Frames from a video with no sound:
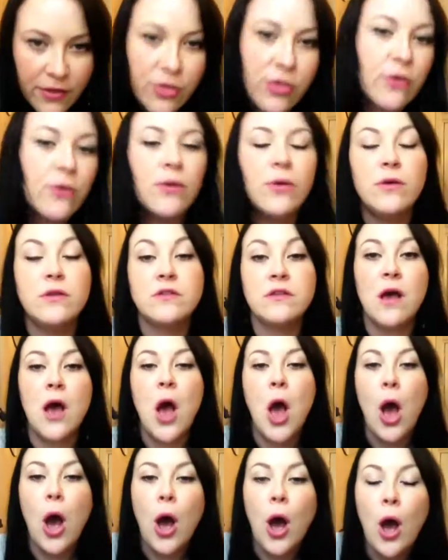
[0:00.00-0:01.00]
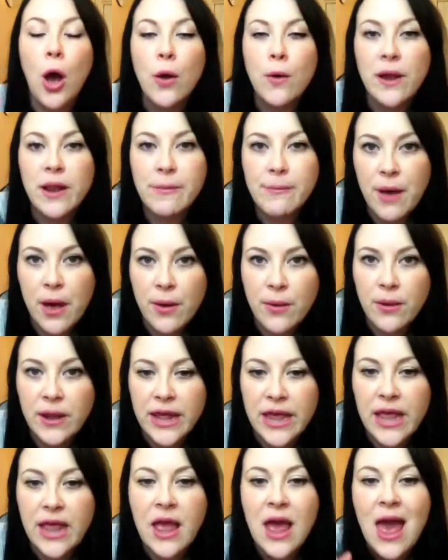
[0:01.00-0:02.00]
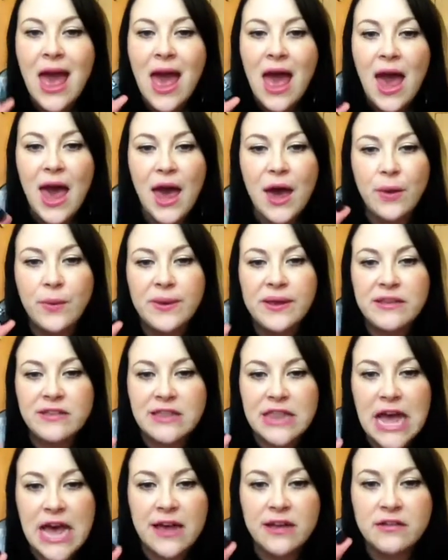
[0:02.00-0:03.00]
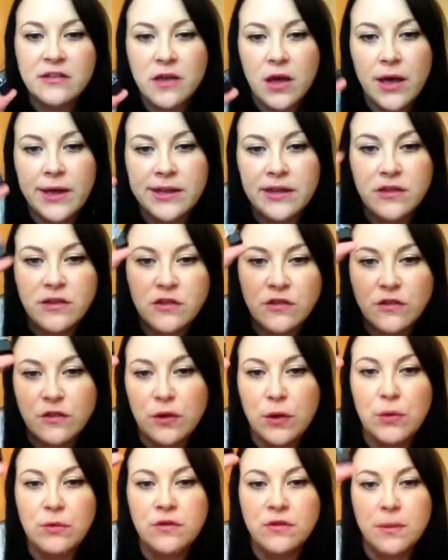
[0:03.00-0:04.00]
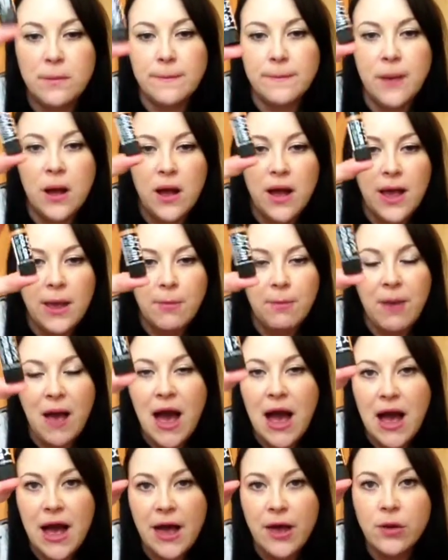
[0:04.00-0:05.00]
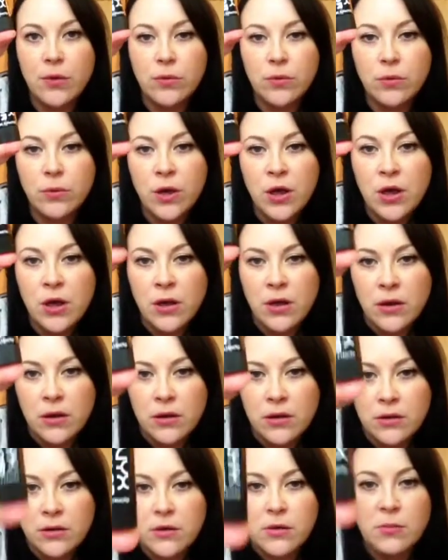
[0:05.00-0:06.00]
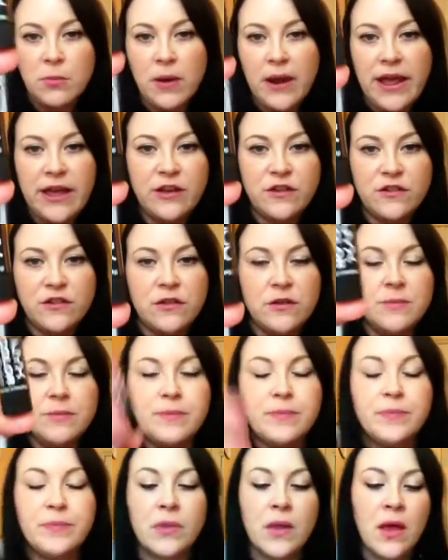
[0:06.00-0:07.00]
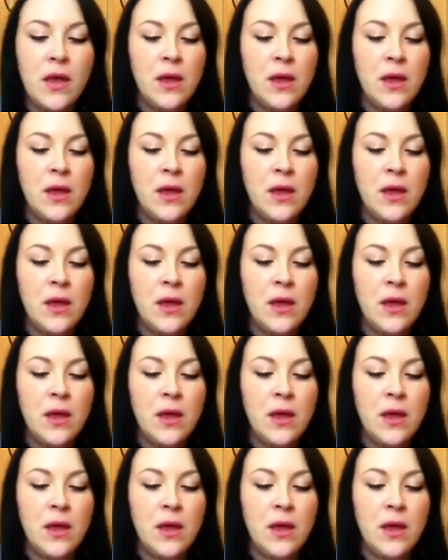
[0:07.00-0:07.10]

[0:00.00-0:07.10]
thought, holy moly, how is that going to suit my pale complexion?